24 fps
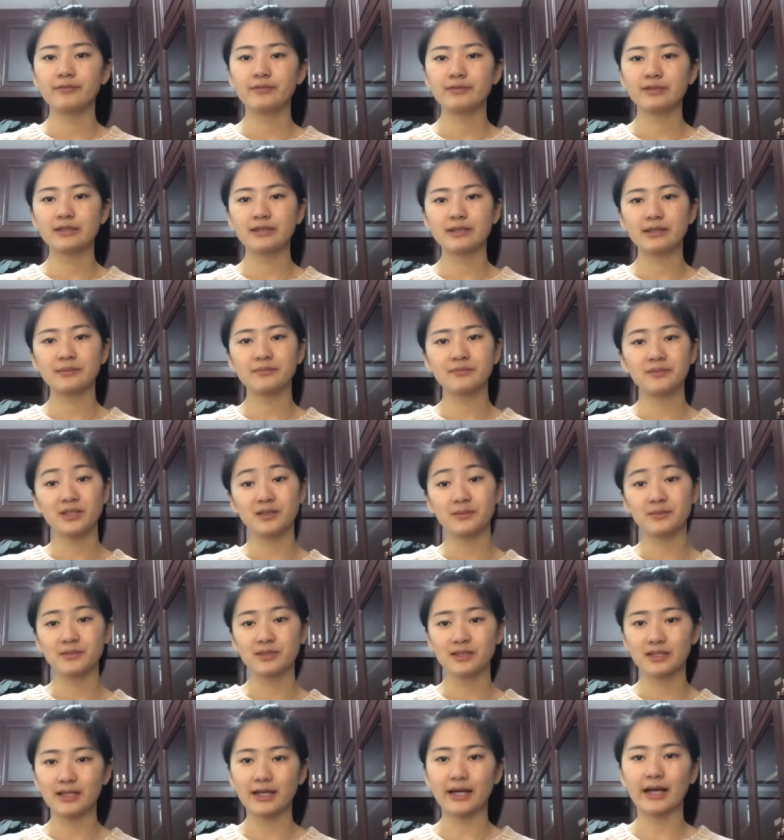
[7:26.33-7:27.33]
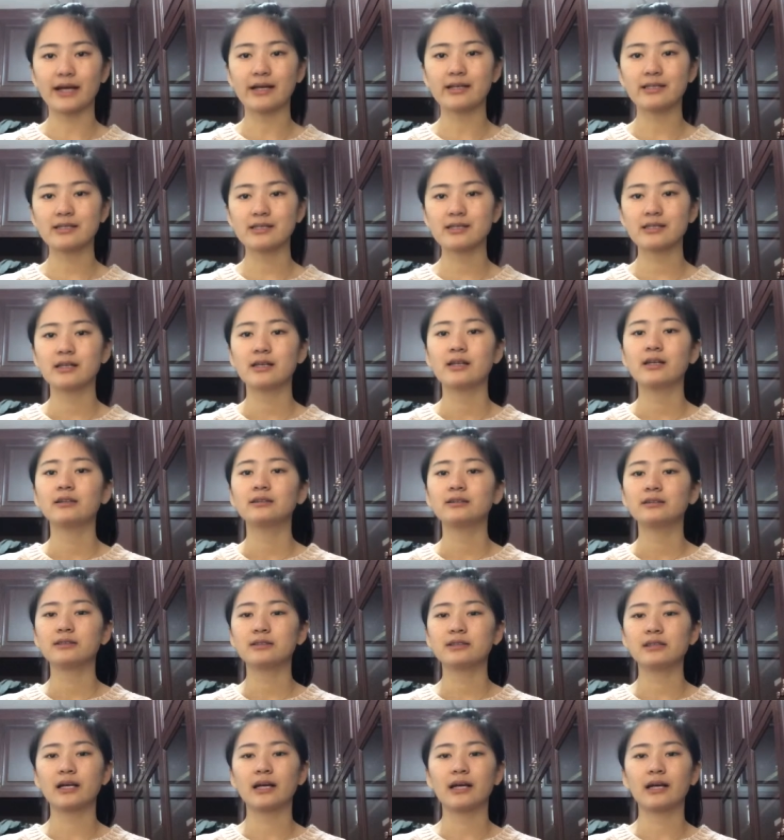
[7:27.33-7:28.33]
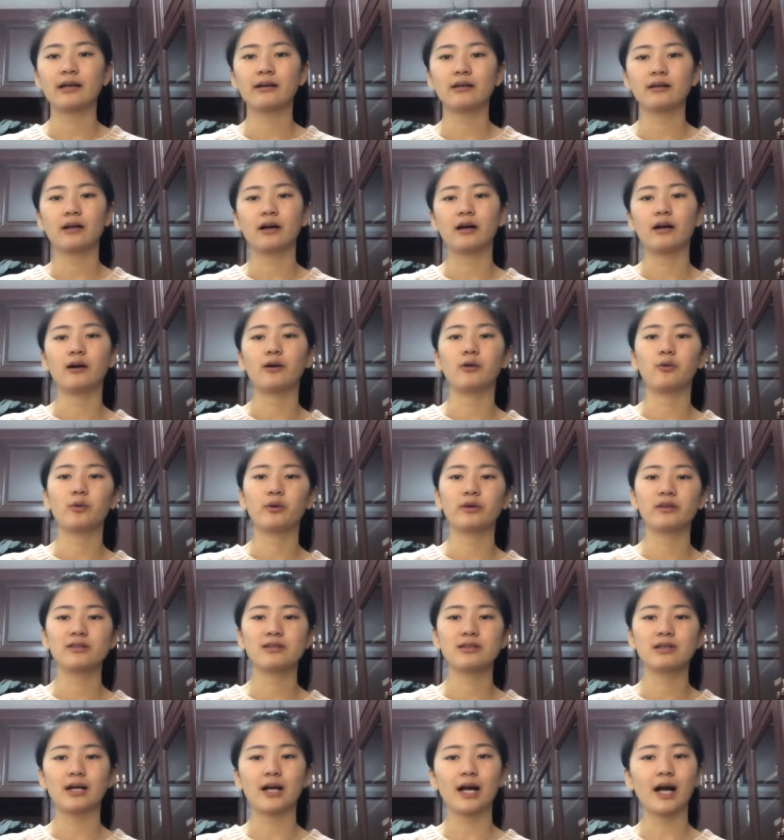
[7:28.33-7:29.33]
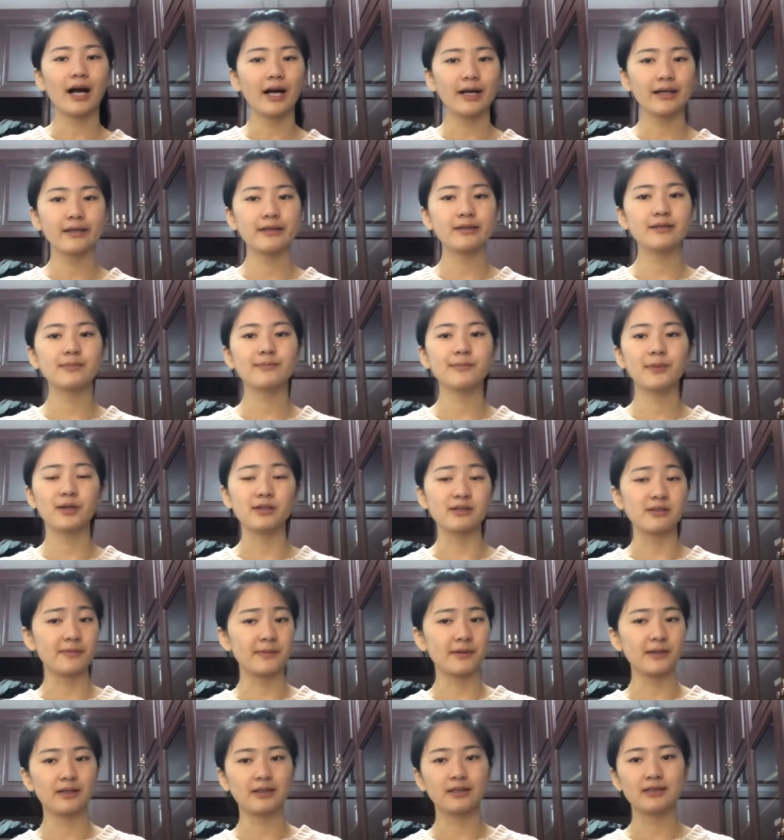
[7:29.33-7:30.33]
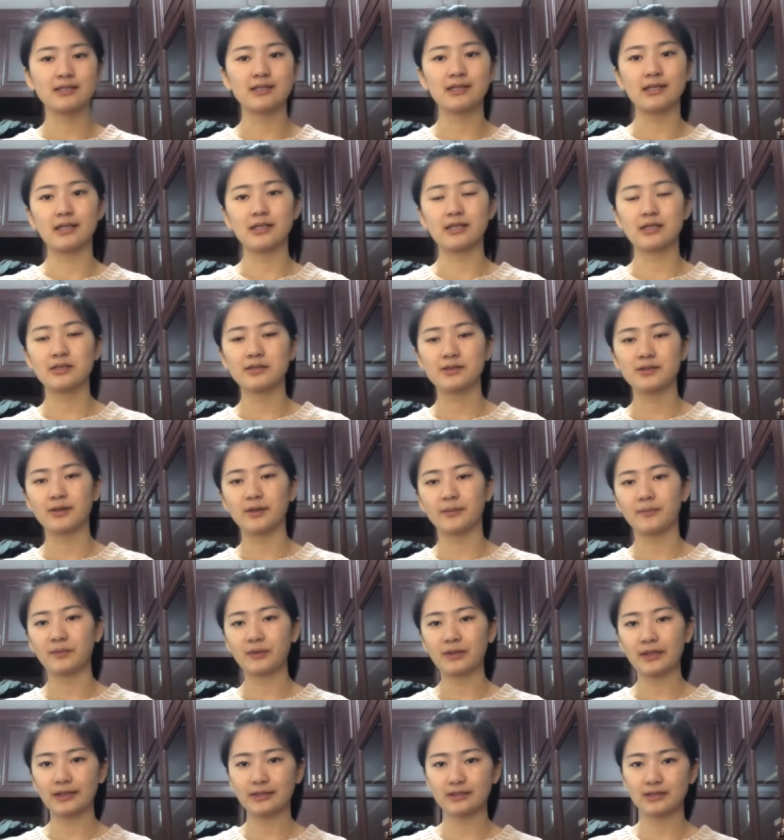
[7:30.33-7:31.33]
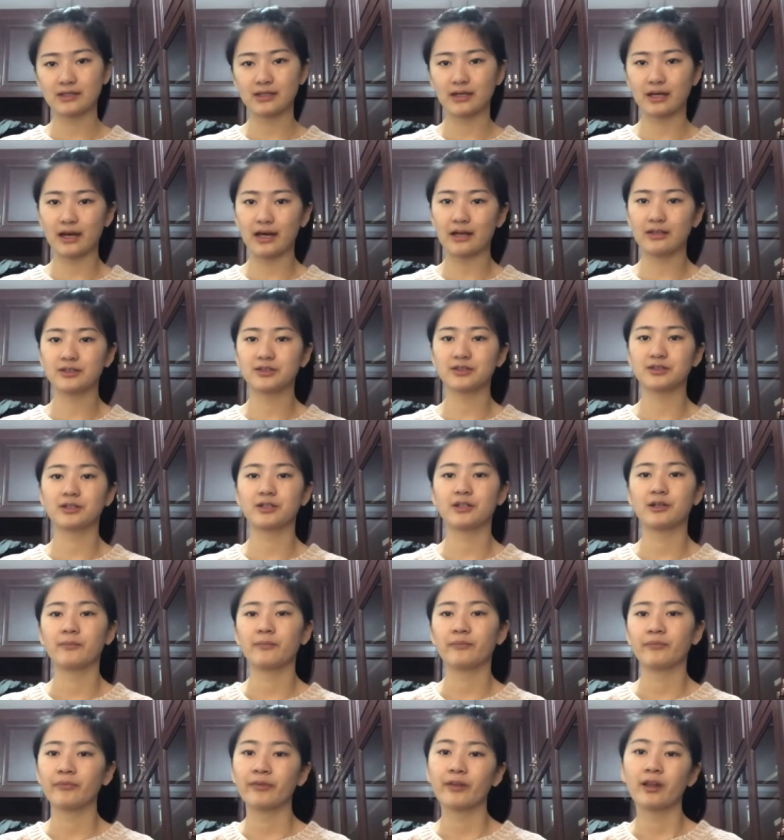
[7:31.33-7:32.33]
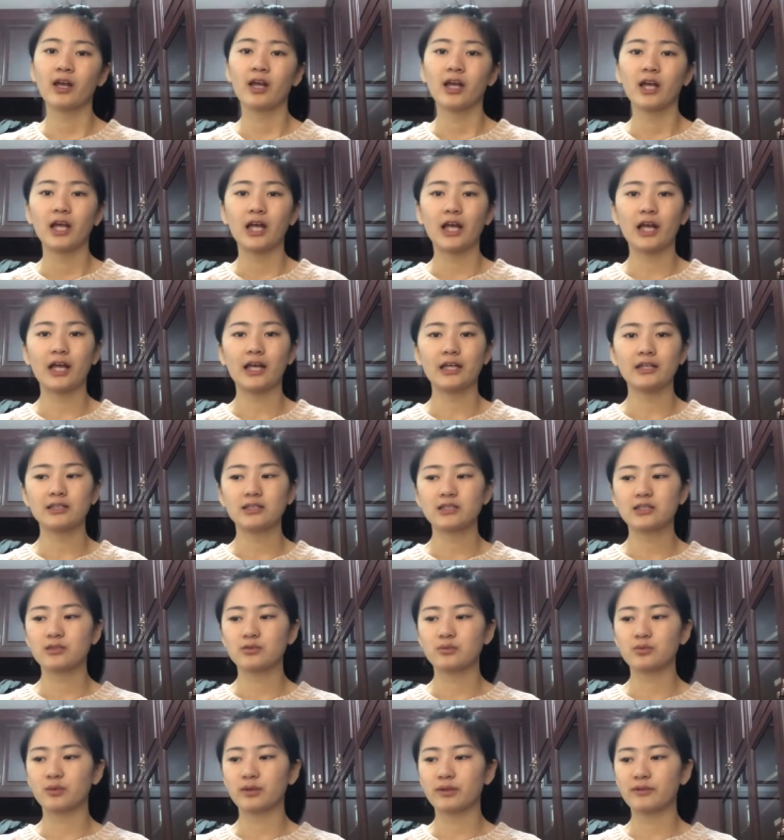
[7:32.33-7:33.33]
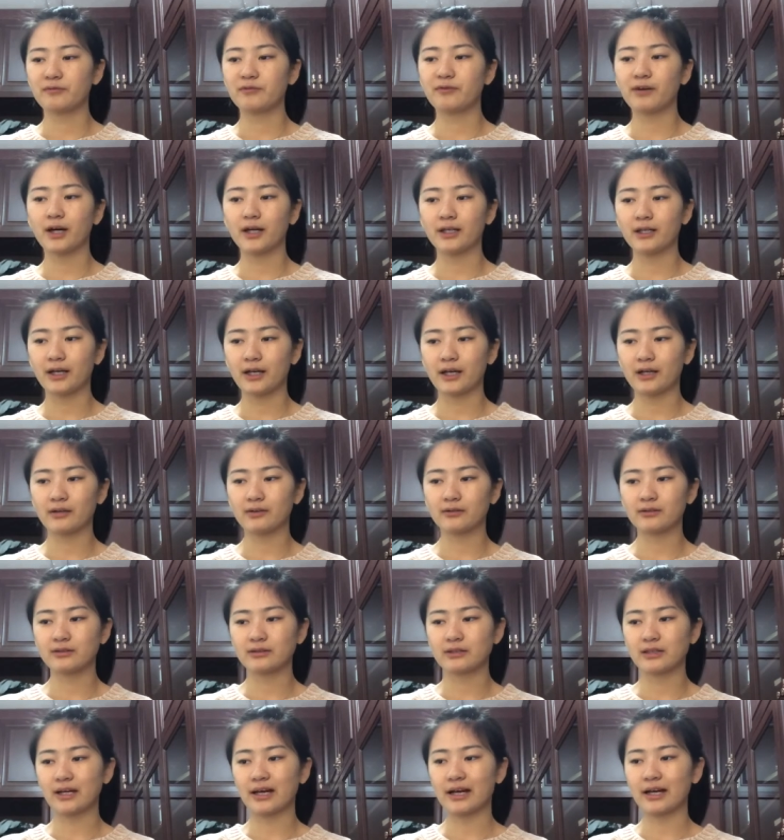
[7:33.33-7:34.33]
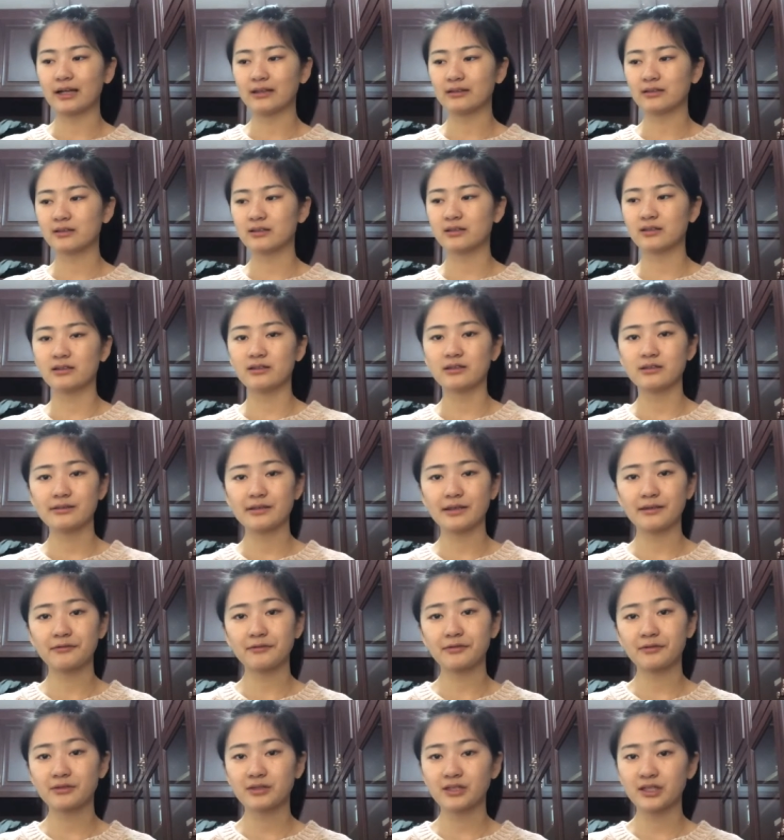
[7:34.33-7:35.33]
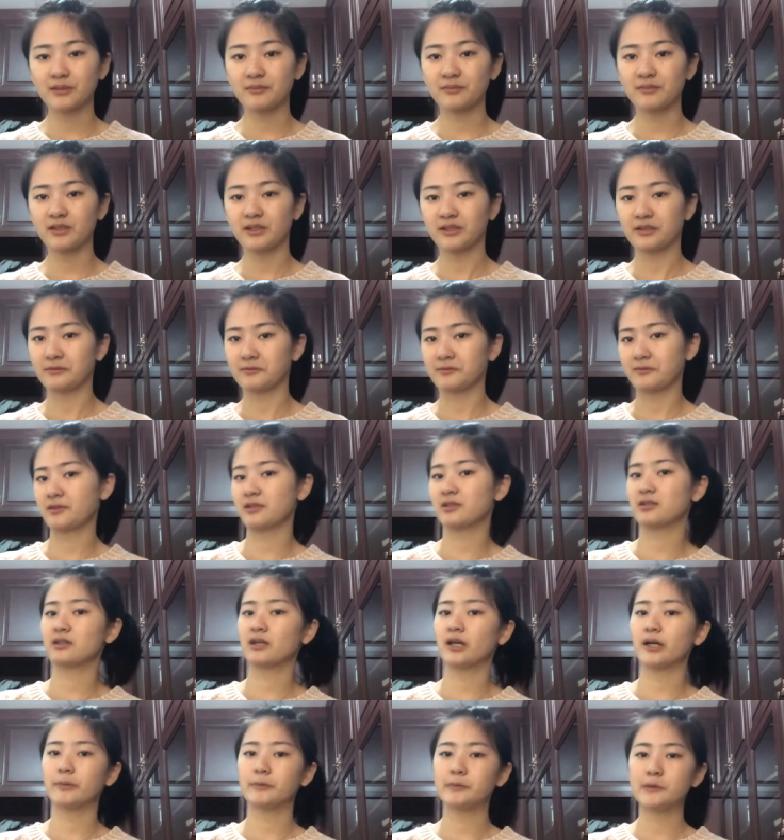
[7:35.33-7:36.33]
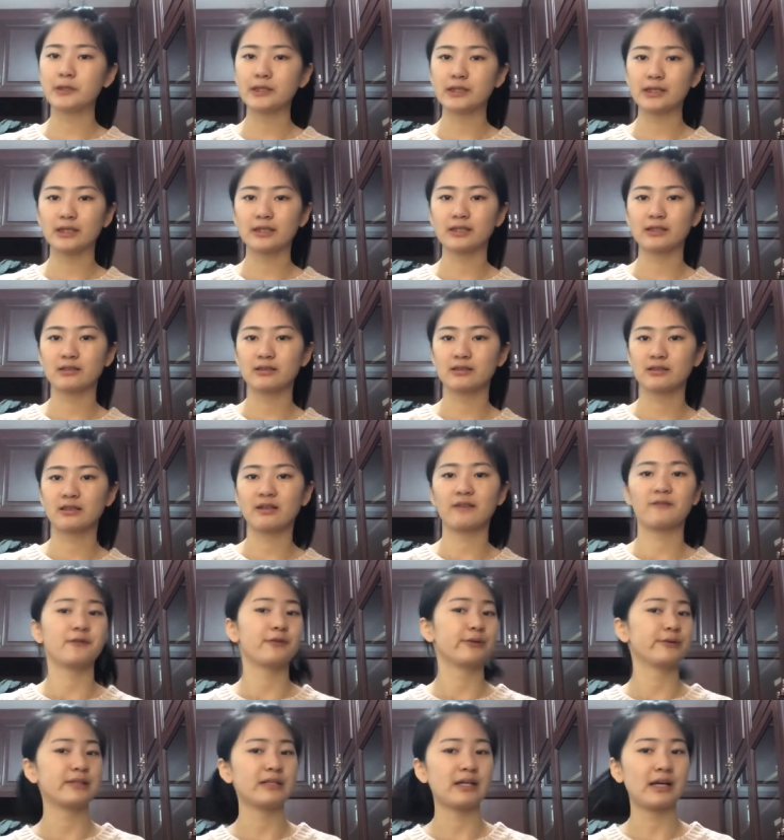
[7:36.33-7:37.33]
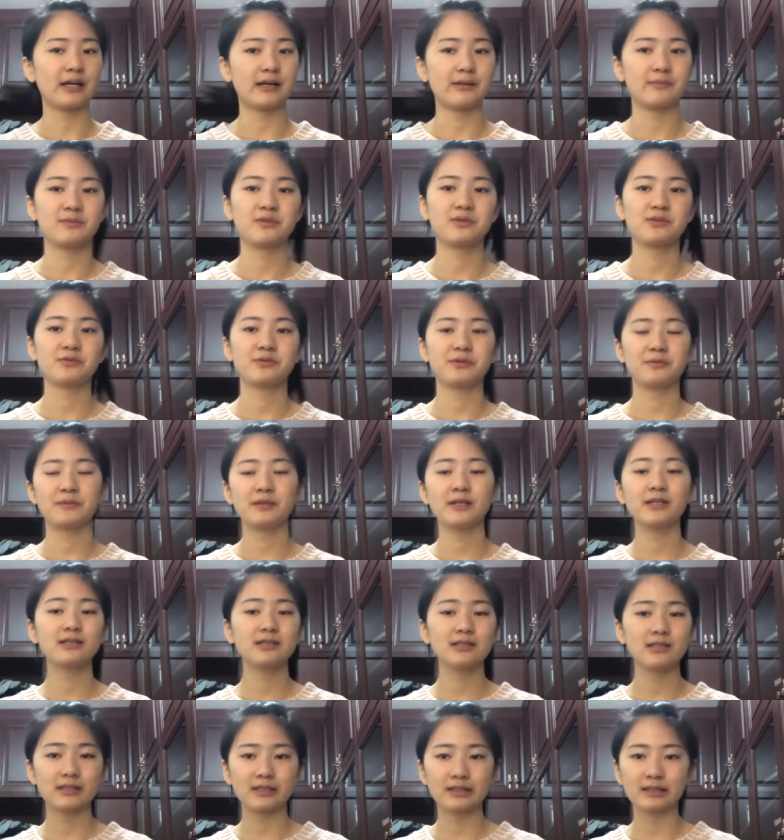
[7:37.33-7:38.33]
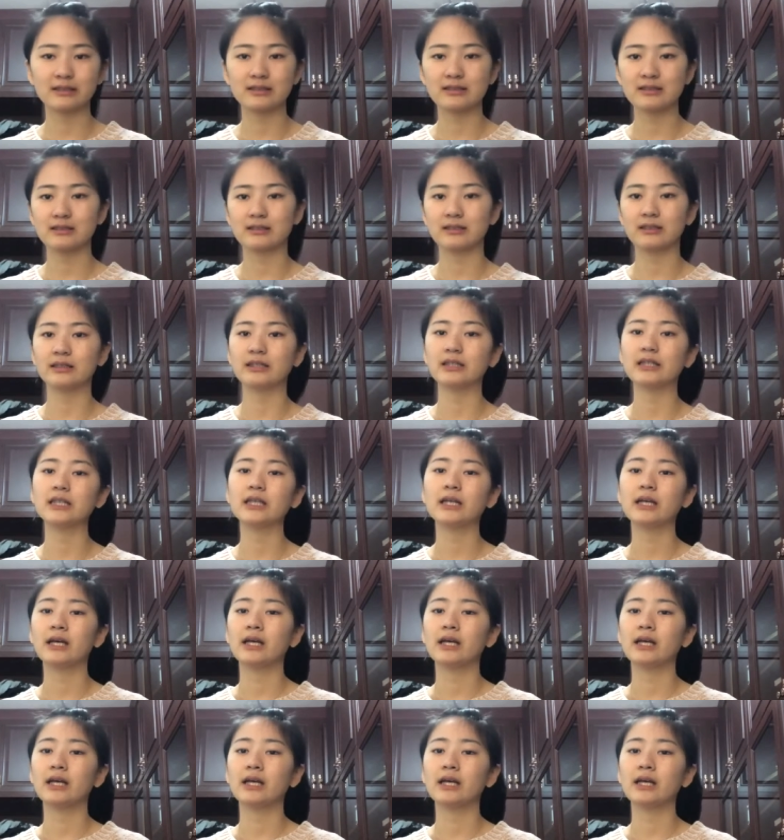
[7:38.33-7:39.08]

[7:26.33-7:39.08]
symptom sets that with the highest possibility to appear together. And we found out that the several symptoms appear several times repeatedly,